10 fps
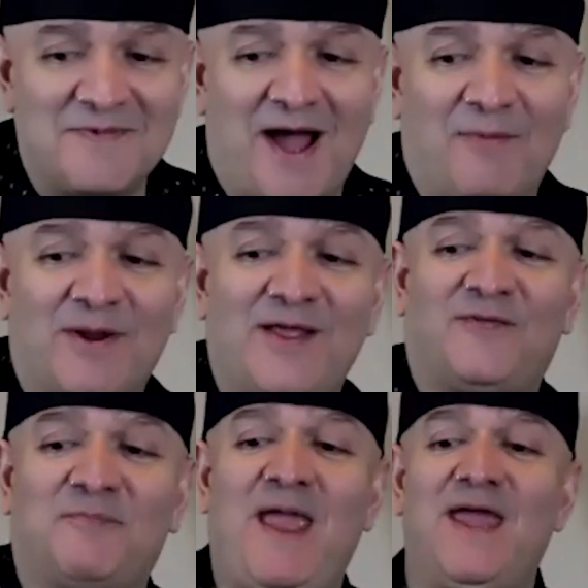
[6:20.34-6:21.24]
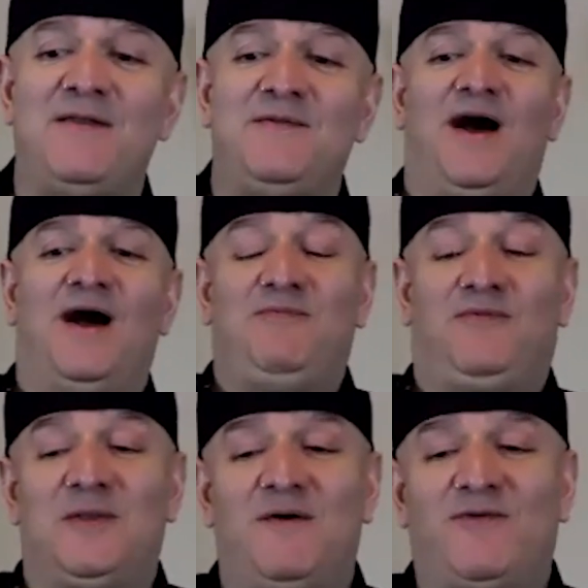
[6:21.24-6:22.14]
I want to expand uh,
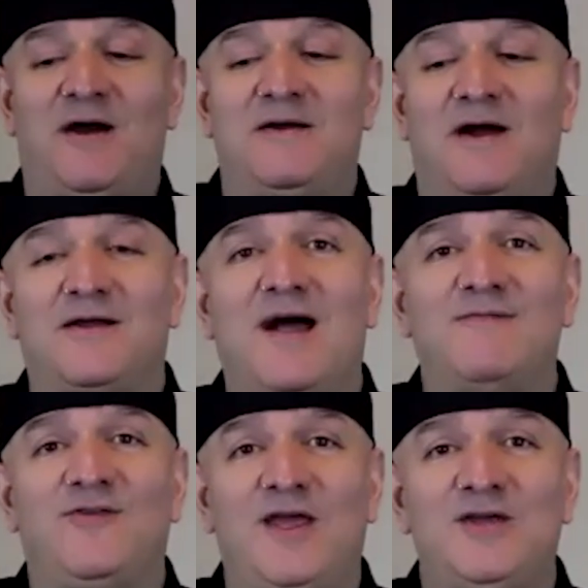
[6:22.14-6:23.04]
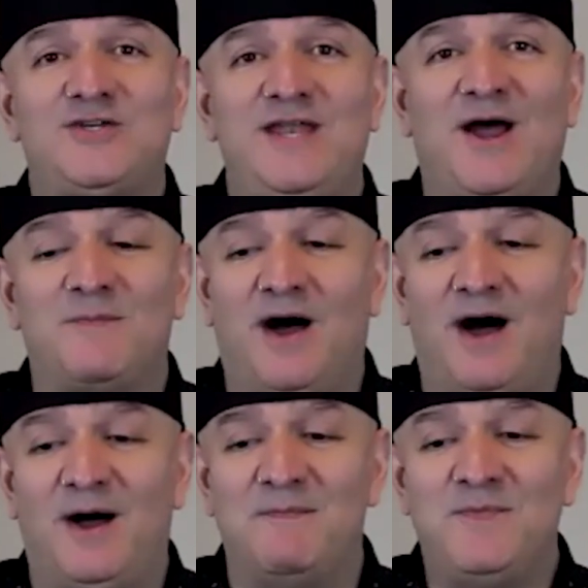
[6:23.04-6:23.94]
some of our, our conversation now.
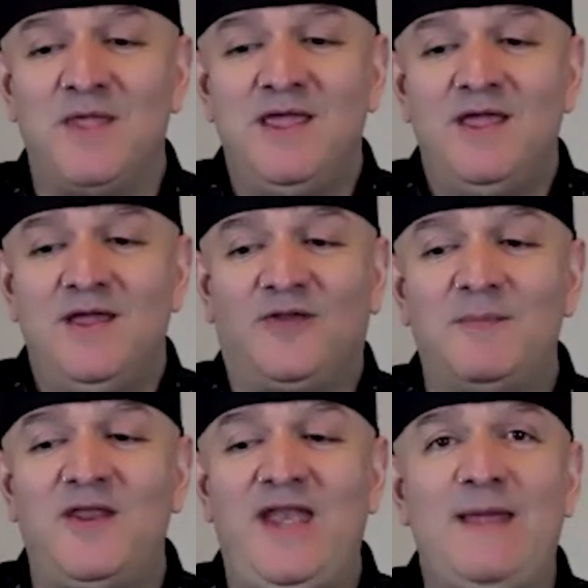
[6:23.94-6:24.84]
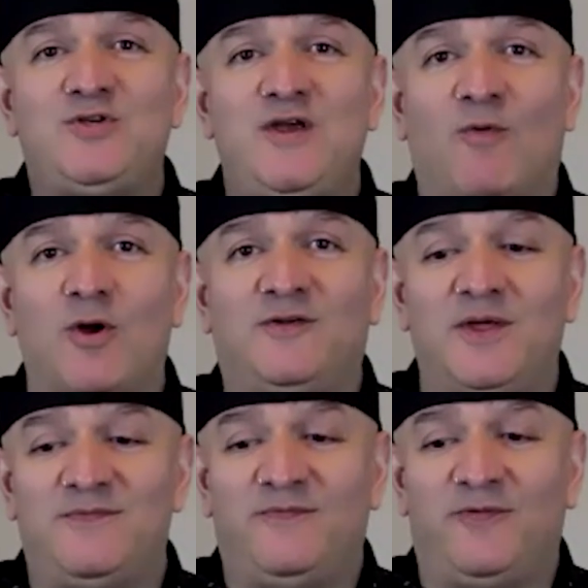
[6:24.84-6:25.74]
Um, yeah. Some of the names you've worked
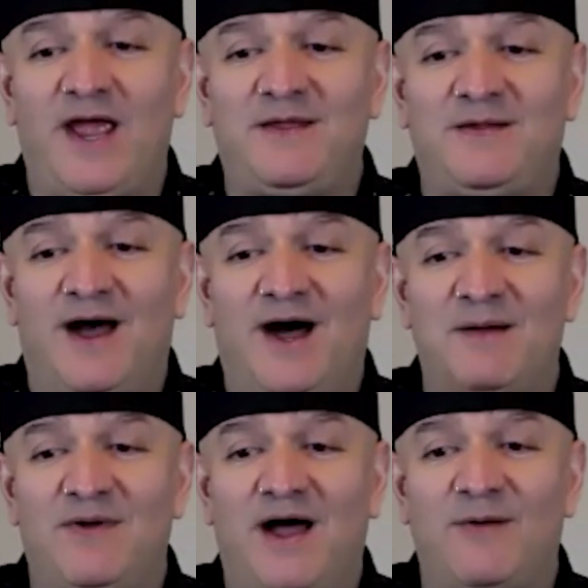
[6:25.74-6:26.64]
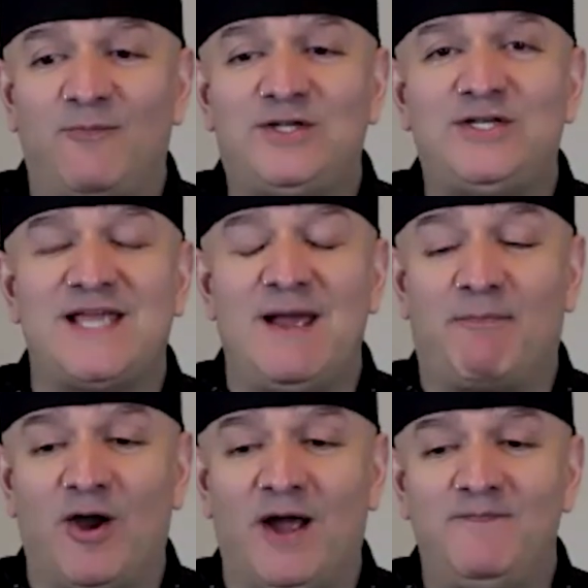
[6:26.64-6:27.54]
with, Frank, uh, uh, Richie
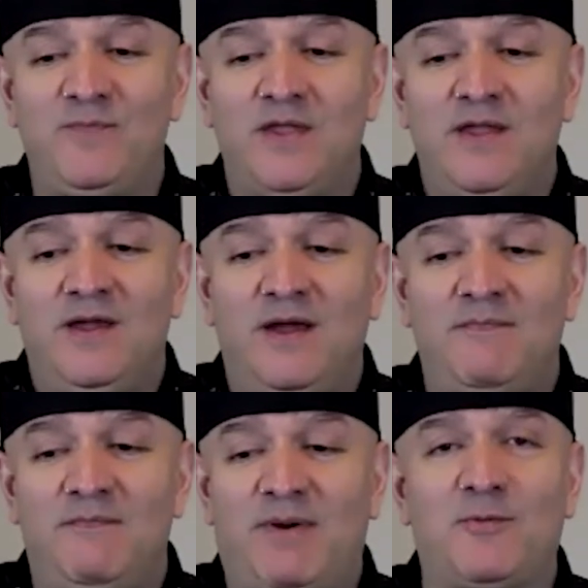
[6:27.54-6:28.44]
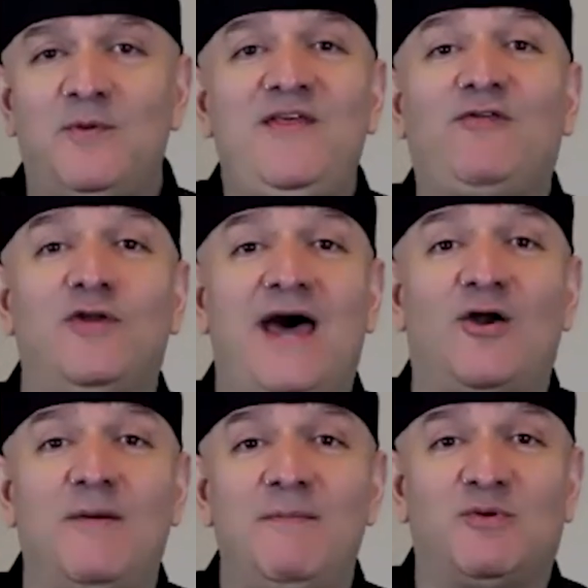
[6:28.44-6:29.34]
Sambora. Mm-hmm. By the way, these are not
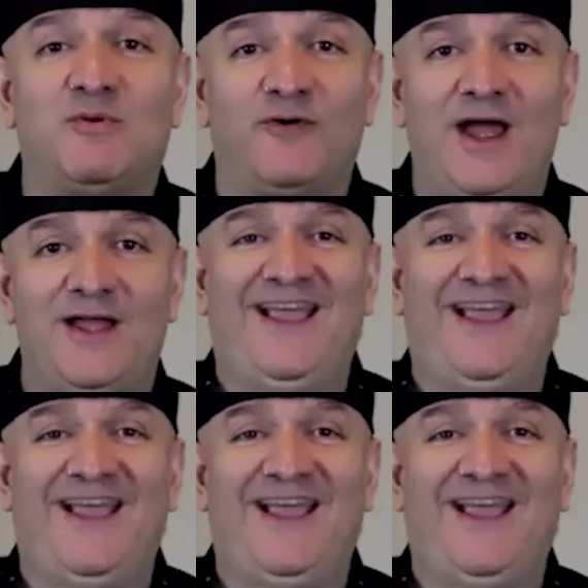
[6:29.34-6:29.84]
our mutual friends.